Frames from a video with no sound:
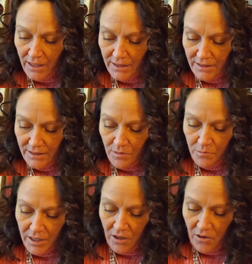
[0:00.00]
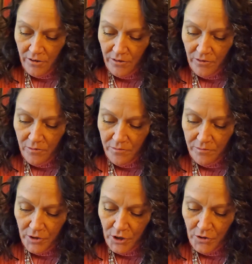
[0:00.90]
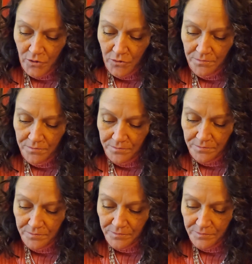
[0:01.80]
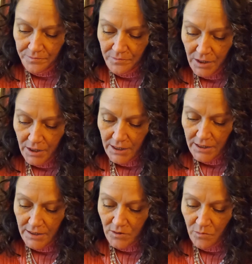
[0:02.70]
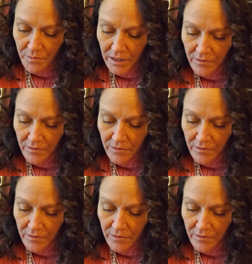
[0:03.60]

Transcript: It's going to be harder on you than it is on me.